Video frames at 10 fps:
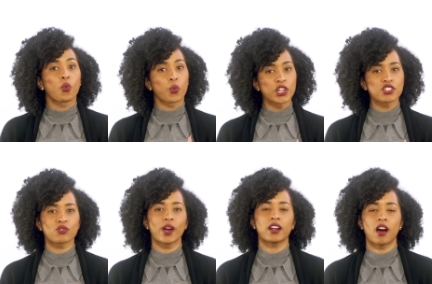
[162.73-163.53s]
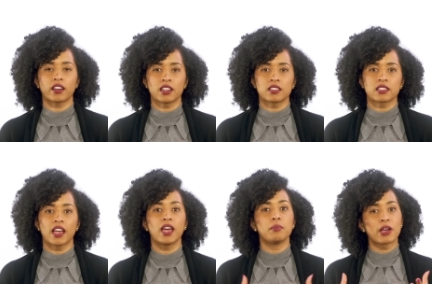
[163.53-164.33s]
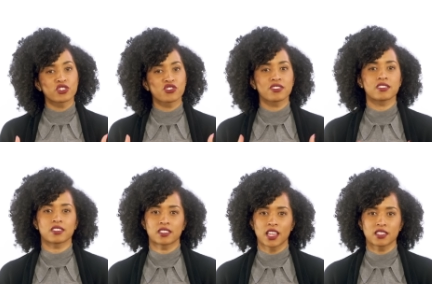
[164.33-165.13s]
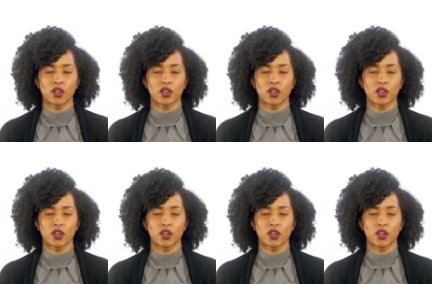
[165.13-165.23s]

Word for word: reach the right audience, and measure the success